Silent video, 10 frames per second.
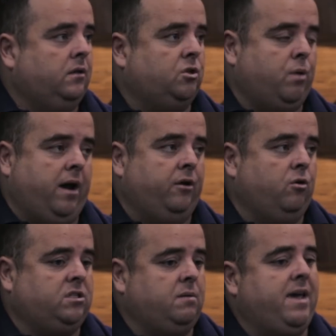Twitter
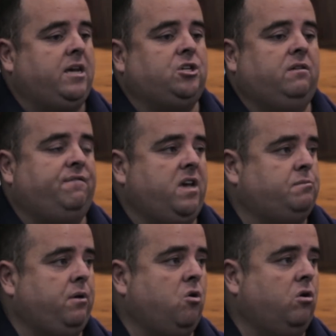automation,
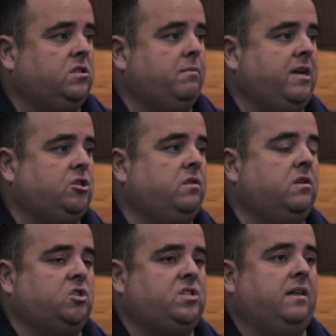Facebook automation.
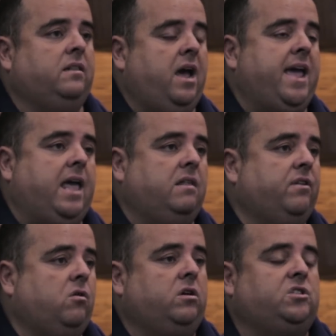There's certainly a hell of a
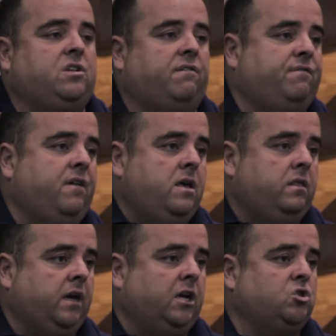lot of stuff
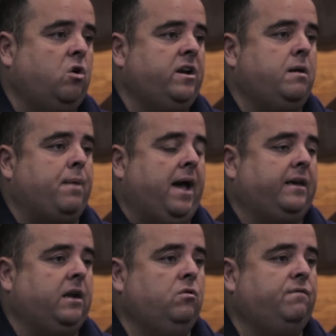that goes on in the
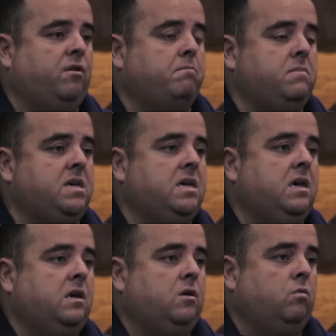background for me,
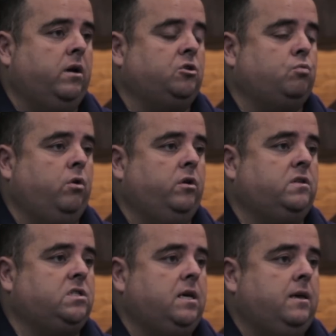which
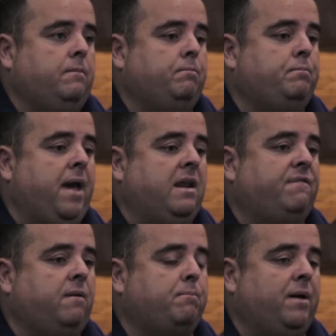would benefit